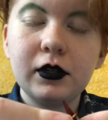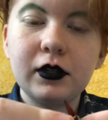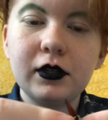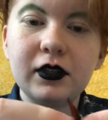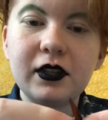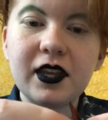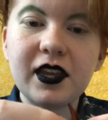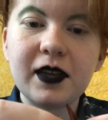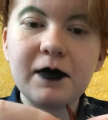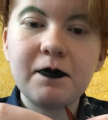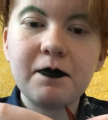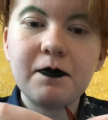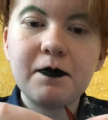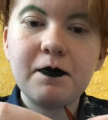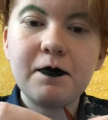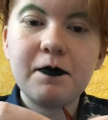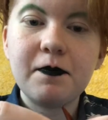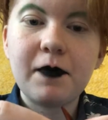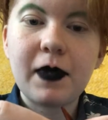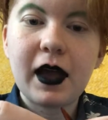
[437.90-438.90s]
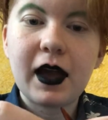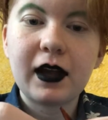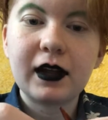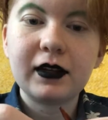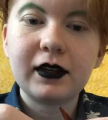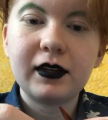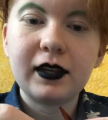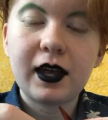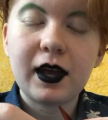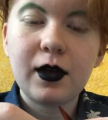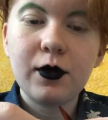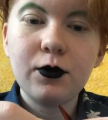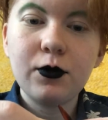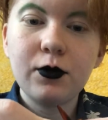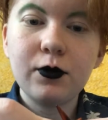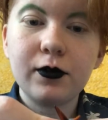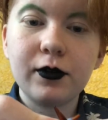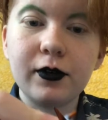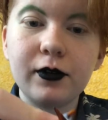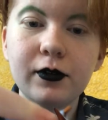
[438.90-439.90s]
take it back down
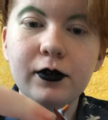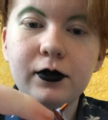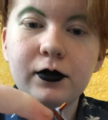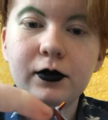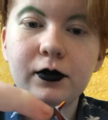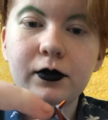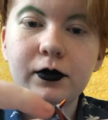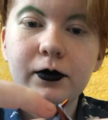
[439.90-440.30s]
through,